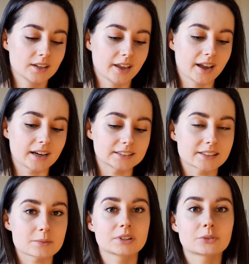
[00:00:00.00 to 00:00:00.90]
And
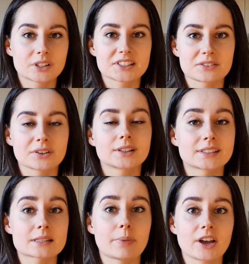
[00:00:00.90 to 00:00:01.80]
it's been really
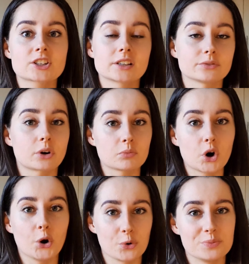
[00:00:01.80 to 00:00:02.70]
difficult, especially from
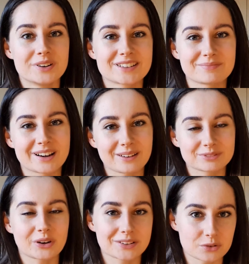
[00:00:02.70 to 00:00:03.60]
home, but
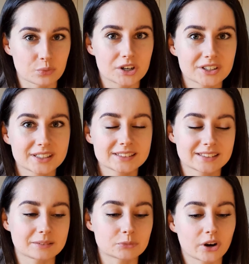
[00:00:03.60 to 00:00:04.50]
I'm trying to work on it
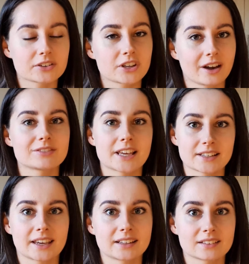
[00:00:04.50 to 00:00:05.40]
and I'm trying to have
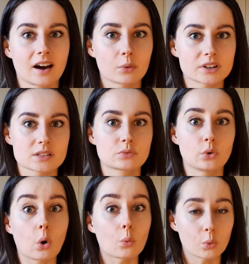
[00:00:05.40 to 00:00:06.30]
dedicated hours
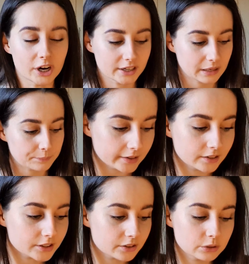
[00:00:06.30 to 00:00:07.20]
for work.
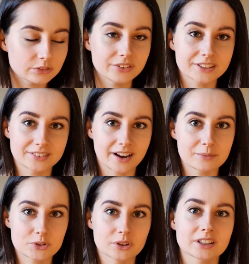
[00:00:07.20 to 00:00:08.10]
Another cool thing that
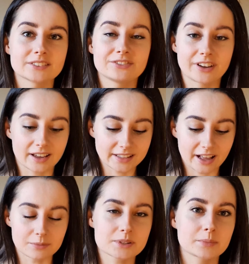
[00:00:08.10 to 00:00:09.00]
I'm doing and that
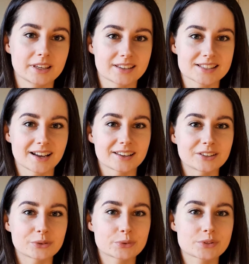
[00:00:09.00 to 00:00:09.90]
helps me is I
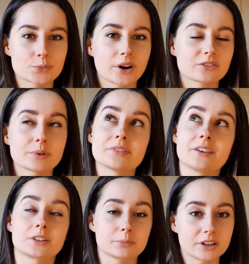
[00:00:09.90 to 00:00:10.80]
use one of my
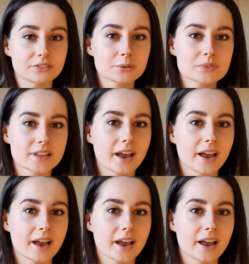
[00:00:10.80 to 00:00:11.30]
favorite perfumes.